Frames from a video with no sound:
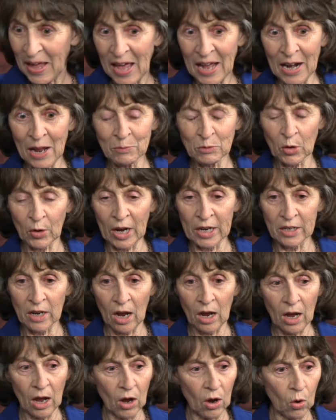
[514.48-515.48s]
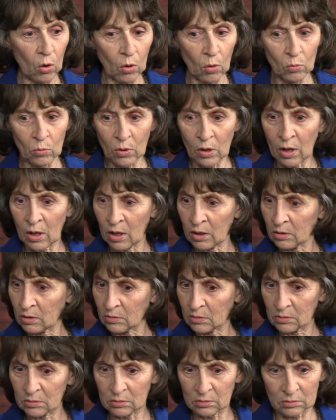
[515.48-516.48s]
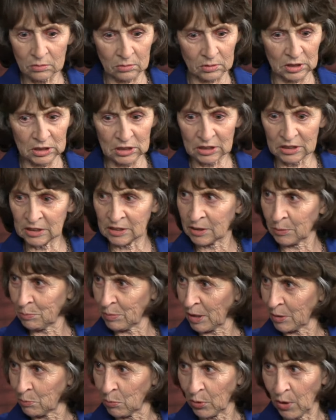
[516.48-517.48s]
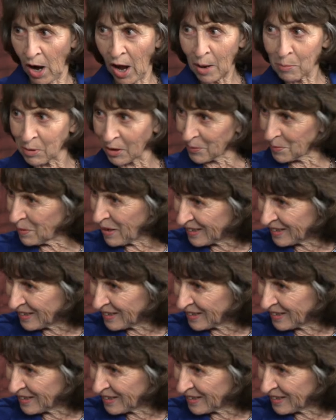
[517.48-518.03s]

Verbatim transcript: and I'm going, oh, this is a big problem.